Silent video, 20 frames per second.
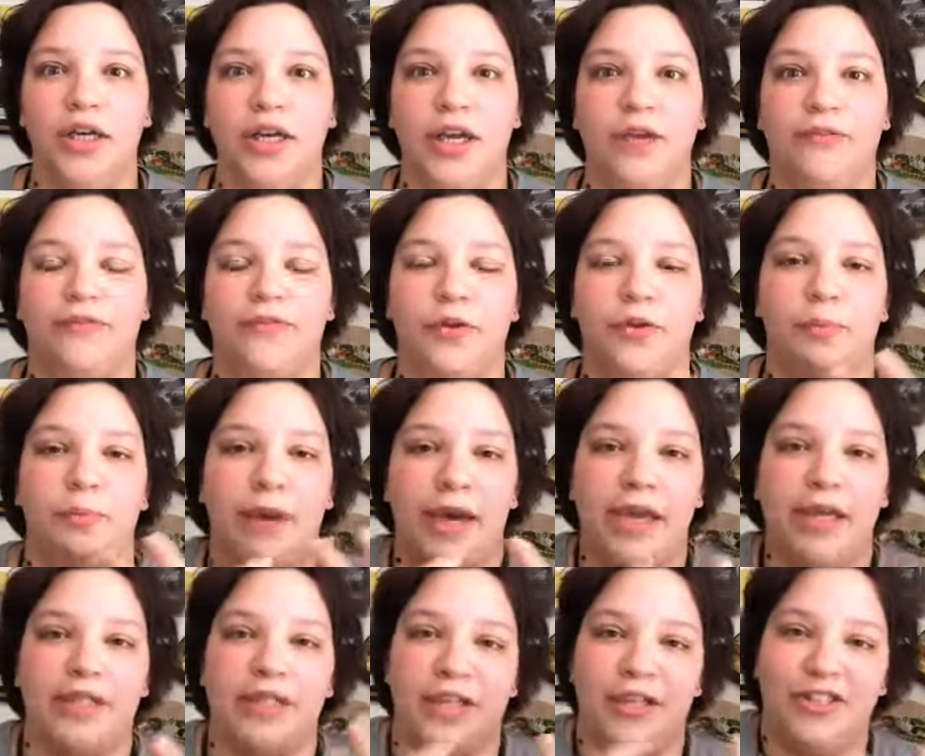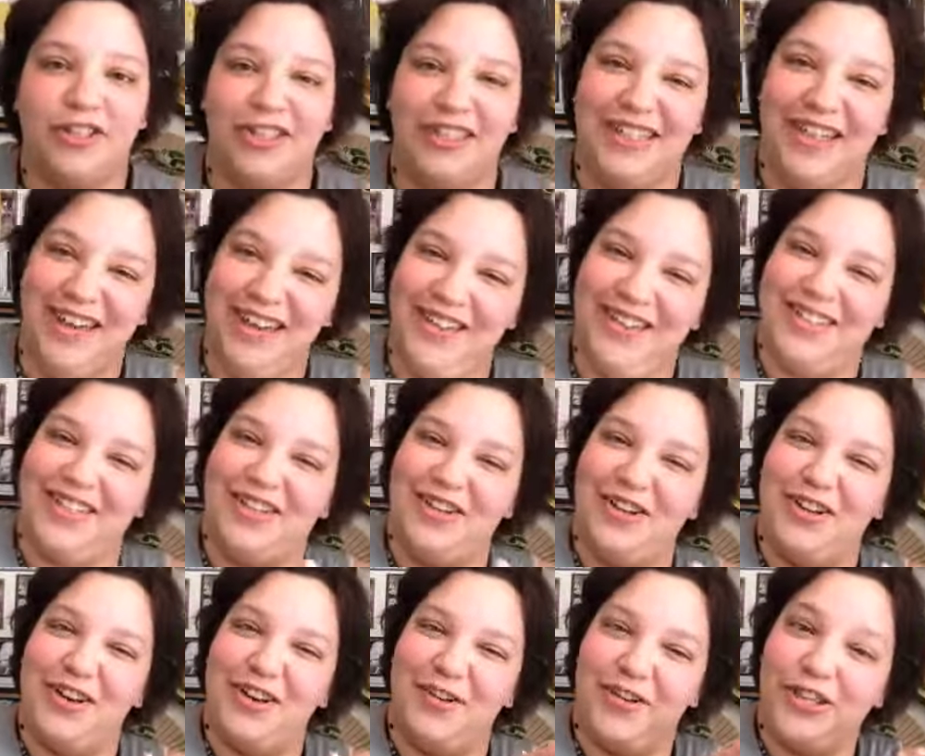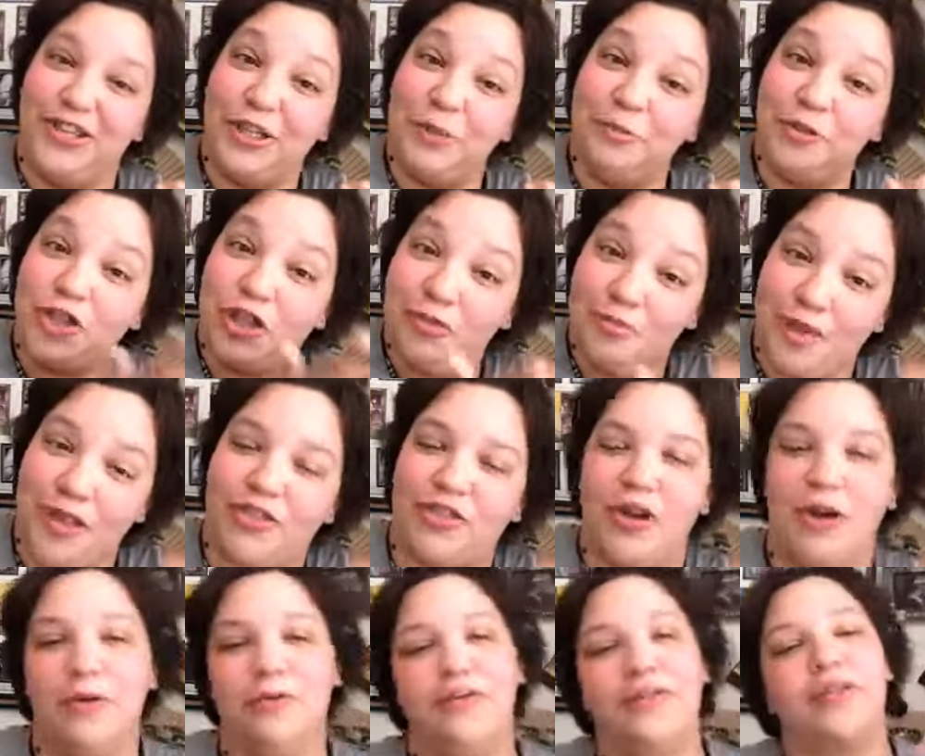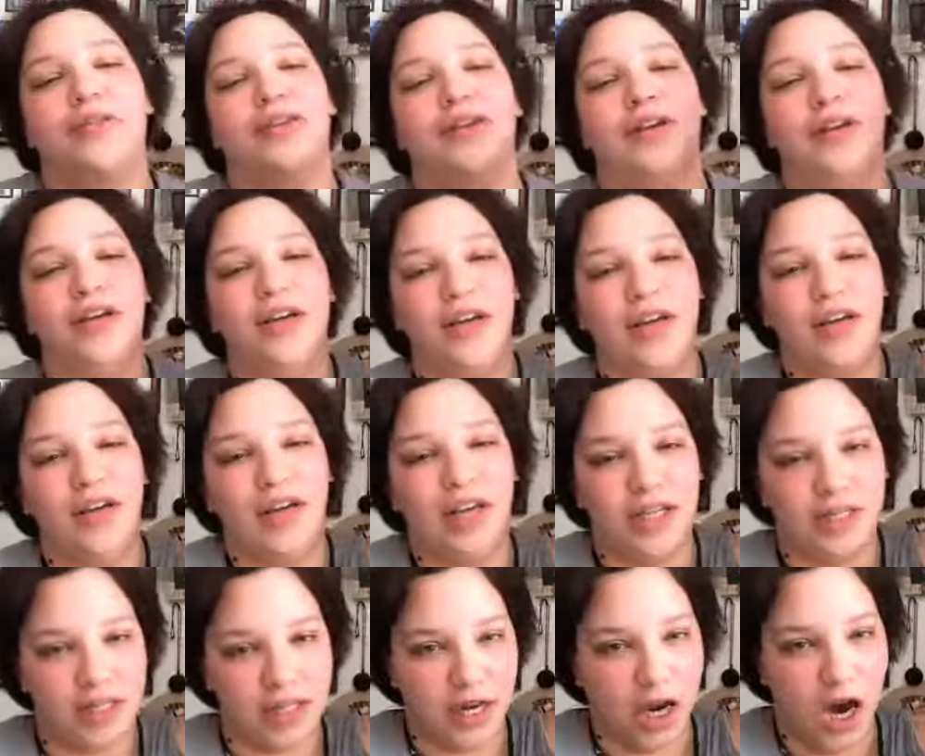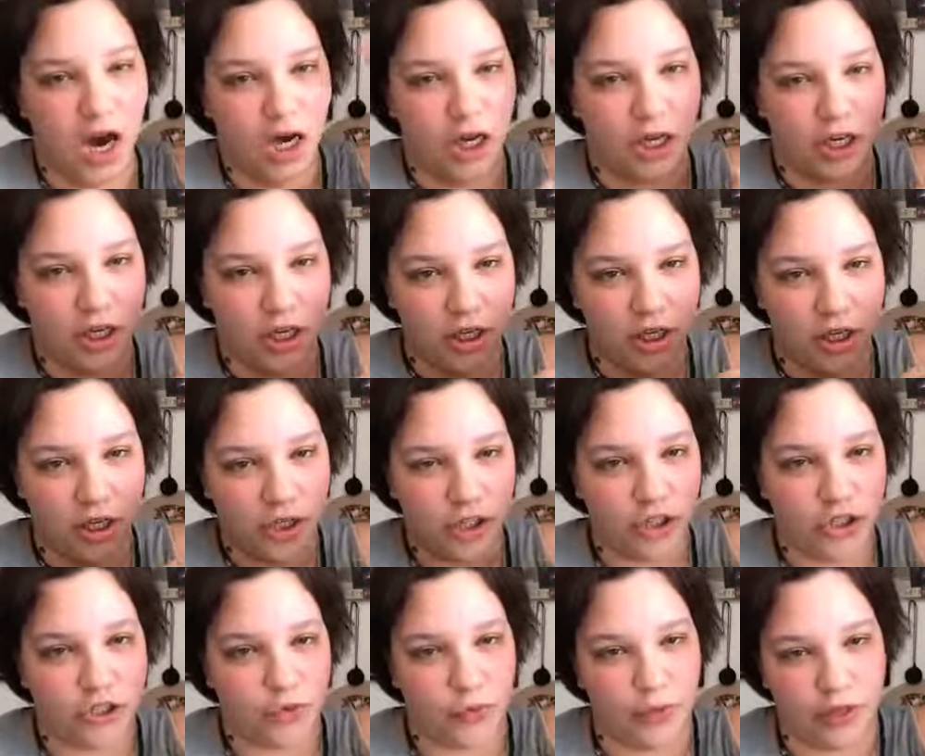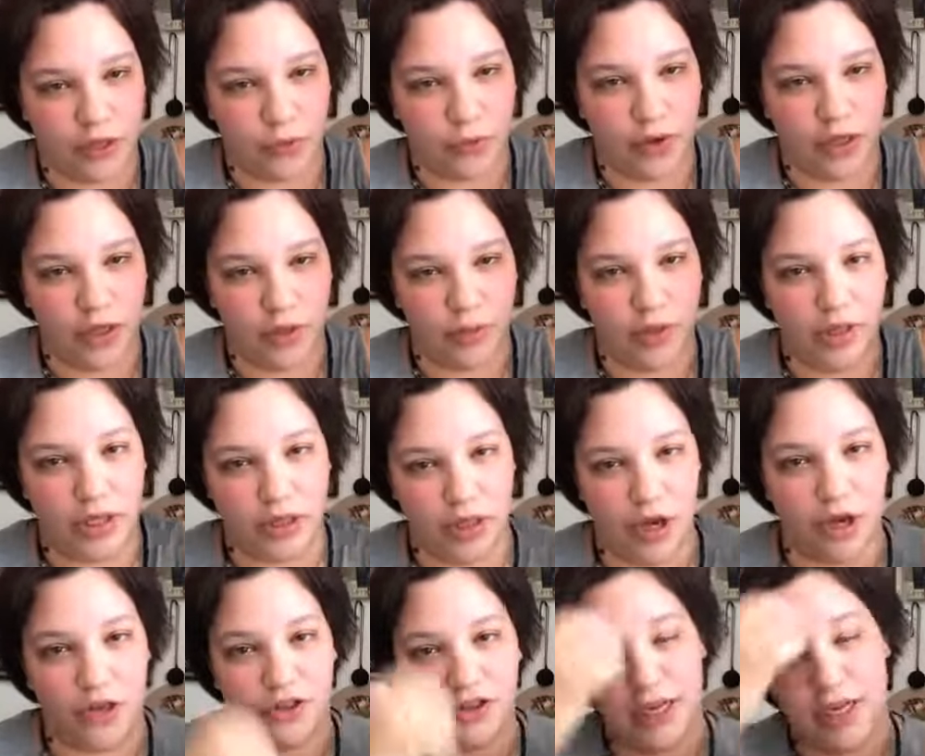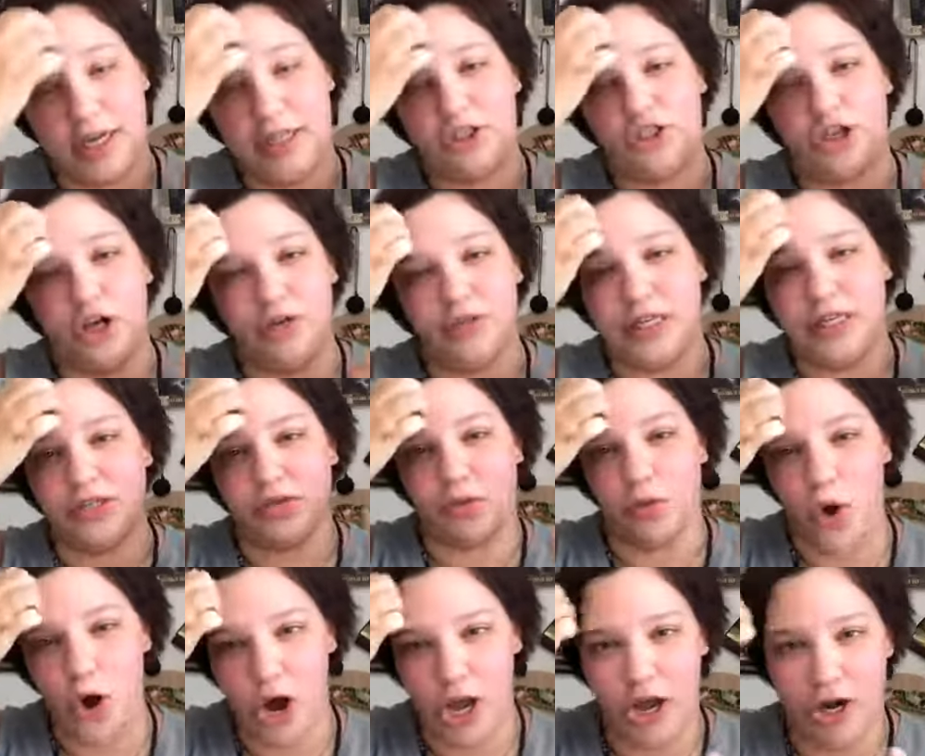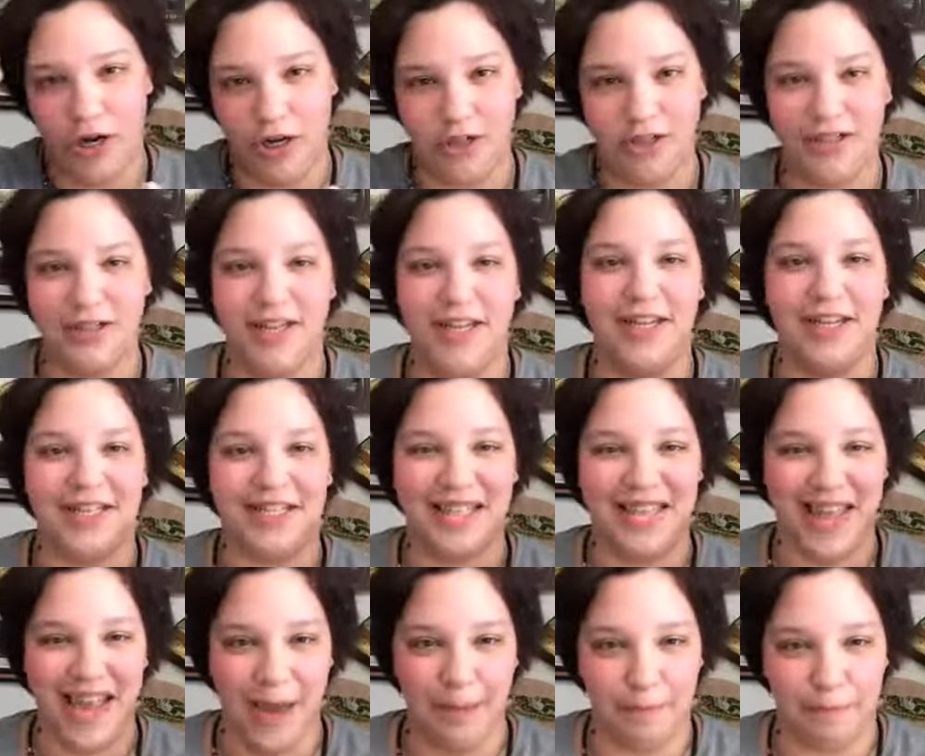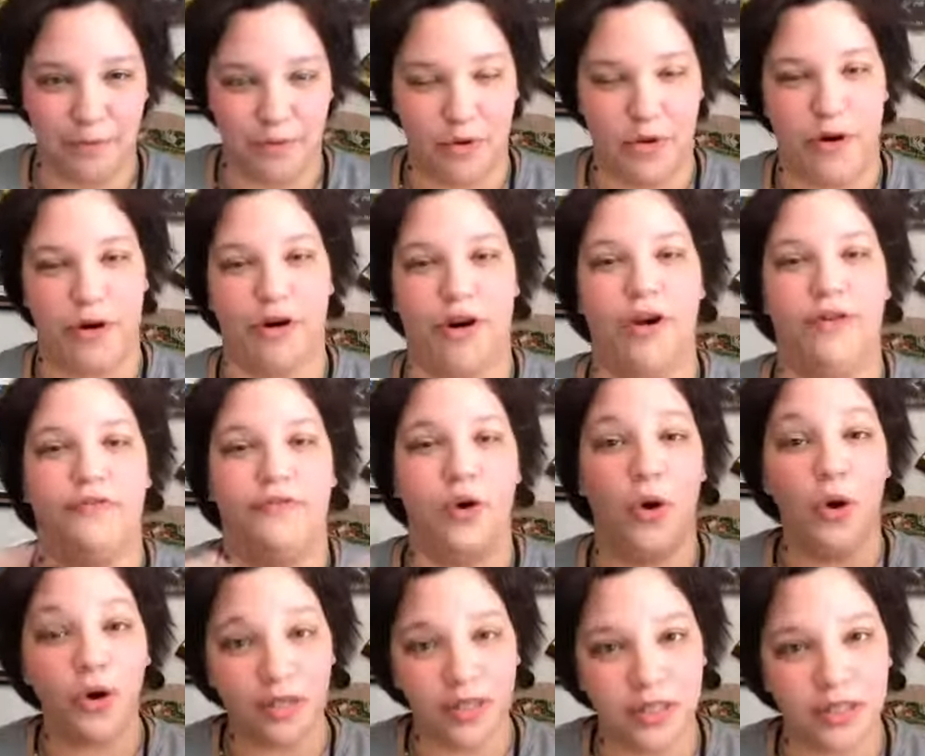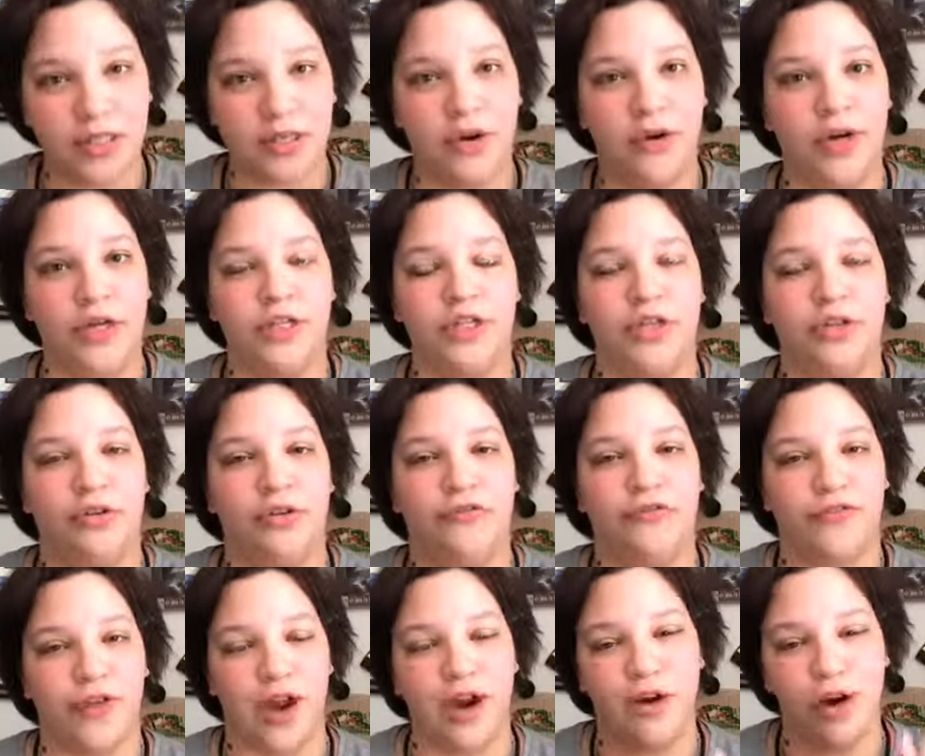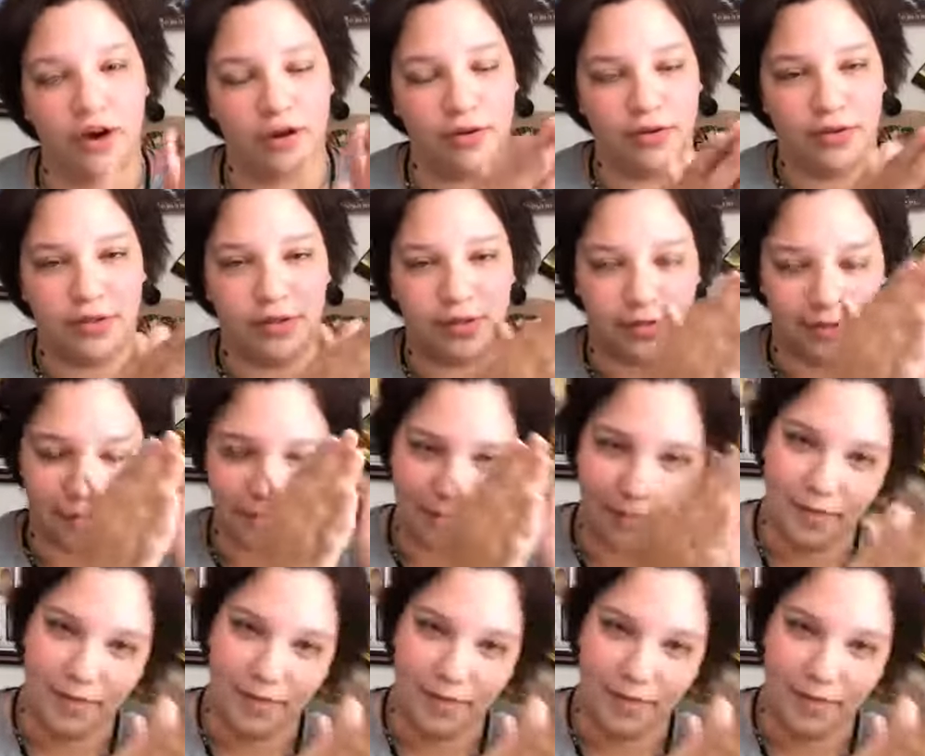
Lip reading: If you pay attention to your Egyptian mythos, it's an ankh, just with a really, really long thing. It shows he's royal. He's the emperor. Of course he's going to. The pharaohs